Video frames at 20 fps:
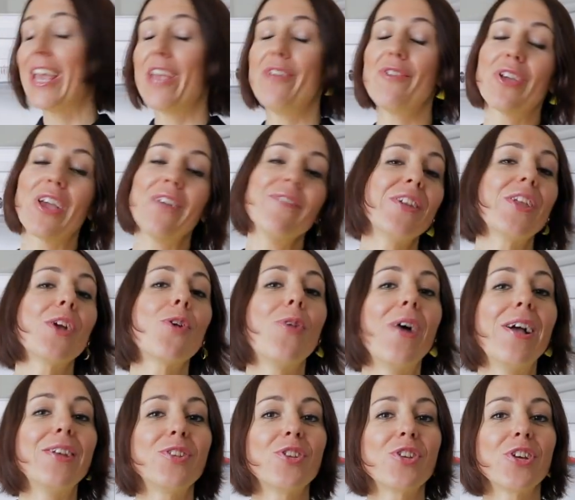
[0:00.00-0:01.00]
If you have any
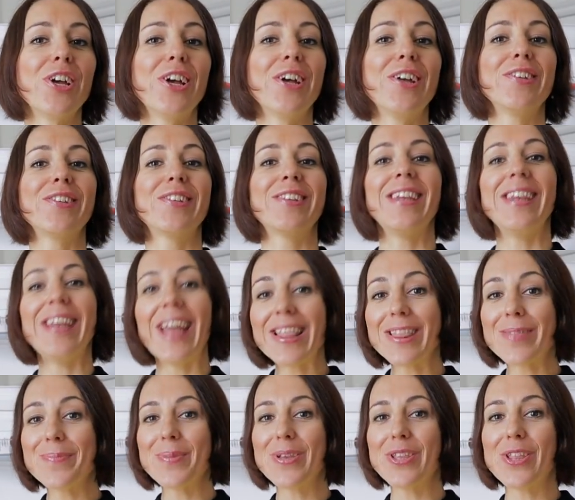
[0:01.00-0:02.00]
questions,
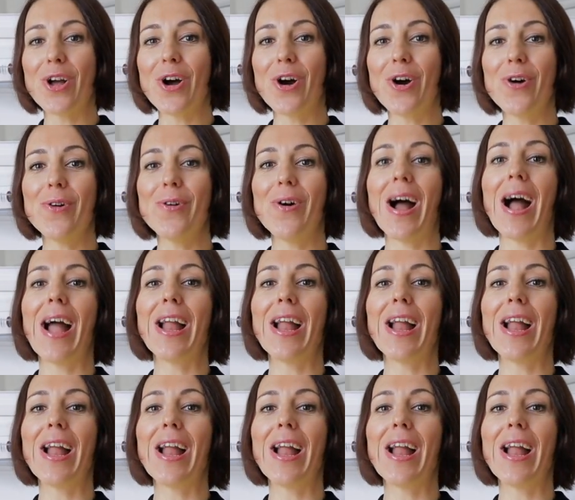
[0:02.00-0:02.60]
let me know.